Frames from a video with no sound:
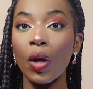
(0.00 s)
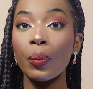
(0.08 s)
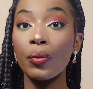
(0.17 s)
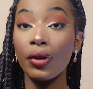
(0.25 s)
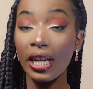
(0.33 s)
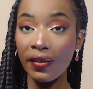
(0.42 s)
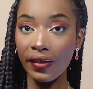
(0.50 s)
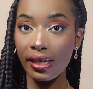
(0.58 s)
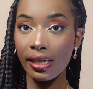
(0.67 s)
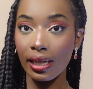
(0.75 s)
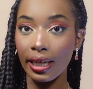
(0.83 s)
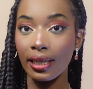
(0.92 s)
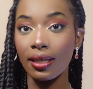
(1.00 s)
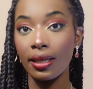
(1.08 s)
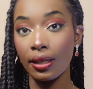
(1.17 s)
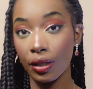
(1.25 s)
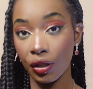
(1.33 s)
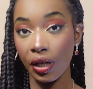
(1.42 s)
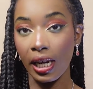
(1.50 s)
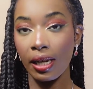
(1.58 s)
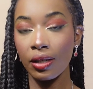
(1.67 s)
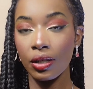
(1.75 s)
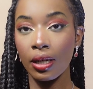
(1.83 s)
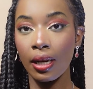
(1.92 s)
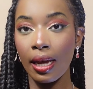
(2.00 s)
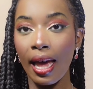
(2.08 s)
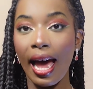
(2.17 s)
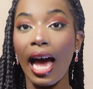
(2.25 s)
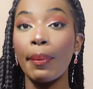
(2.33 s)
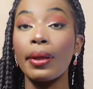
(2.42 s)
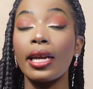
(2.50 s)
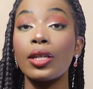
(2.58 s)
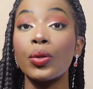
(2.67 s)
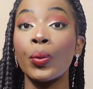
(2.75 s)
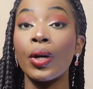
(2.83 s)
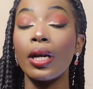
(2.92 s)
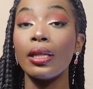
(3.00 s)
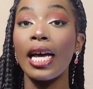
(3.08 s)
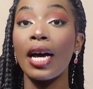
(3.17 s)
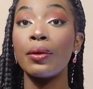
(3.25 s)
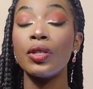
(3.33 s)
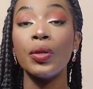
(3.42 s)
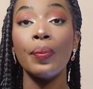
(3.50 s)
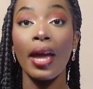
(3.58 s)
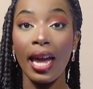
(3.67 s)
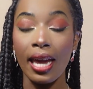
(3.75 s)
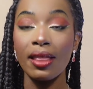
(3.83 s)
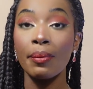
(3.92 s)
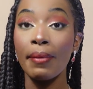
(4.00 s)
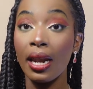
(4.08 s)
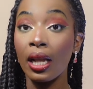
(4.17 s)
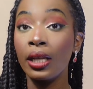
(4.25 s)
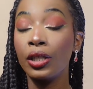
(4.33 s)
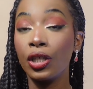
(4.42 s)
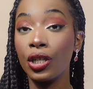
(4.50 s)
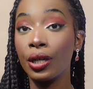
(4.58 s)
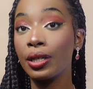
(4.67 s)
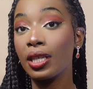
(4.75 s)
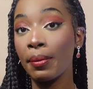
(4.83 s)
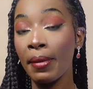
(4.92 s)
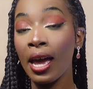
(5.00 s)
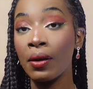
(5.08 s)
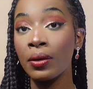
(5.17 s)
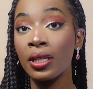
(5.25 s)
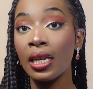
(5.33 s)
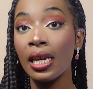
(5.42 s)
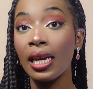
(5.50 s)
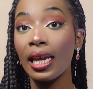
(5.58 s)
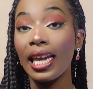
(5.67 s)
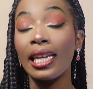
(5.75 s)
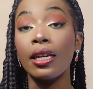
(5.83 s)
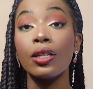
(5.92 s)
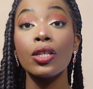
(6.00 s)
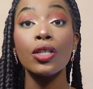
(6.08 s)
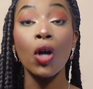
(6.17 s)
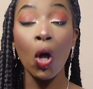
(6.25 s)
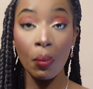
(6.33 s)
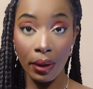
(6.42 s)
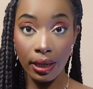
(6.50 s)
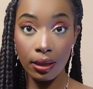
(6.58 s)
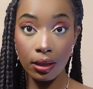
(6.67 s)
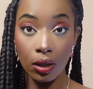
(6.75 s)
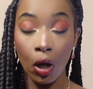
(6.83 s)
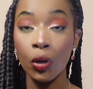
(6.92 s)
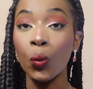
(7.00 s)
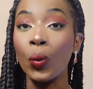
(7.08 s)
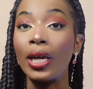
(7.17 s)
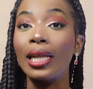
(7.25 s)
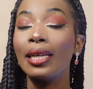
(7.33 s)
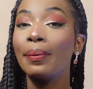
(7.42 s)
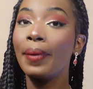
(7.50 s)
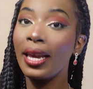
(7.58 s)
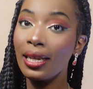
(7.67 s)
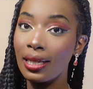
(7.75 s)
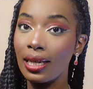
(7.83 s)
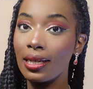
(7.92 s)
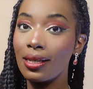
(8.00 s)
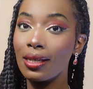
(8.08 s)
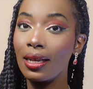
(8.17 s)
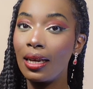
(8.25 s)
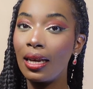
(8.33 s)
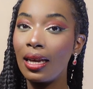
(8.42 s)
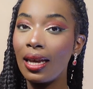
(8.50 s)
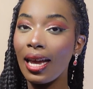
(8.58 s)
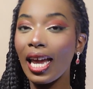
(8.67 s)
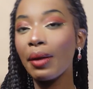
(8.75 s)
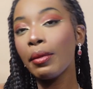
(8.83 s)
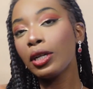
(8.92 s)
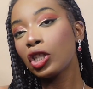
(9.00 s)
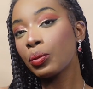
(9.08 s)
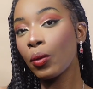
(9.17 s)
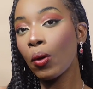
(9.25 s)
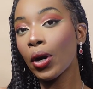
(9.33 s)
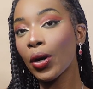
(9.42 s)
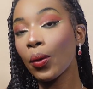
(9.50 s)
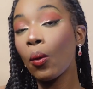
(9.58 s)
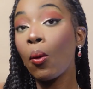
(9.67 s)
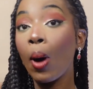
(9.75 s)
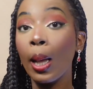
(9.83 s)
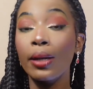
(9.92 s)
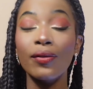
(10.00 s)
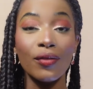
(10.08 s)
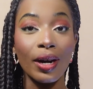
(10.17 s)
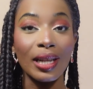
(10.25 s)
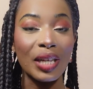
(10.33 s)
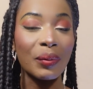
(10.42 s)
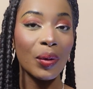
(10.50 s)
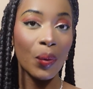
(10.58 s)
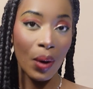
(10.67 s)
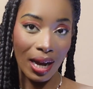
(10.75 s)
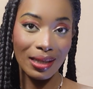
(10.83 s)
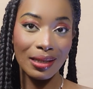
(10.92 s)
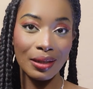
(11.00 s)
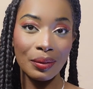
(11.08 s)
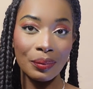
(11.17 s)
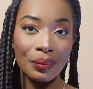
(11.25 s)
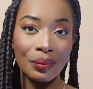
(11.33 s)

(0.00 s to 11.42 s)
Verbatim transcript: Previously to this change, applicants were allowed to pay the medical insurance amount in installments on a weekly basis, a much more wallet friendly request.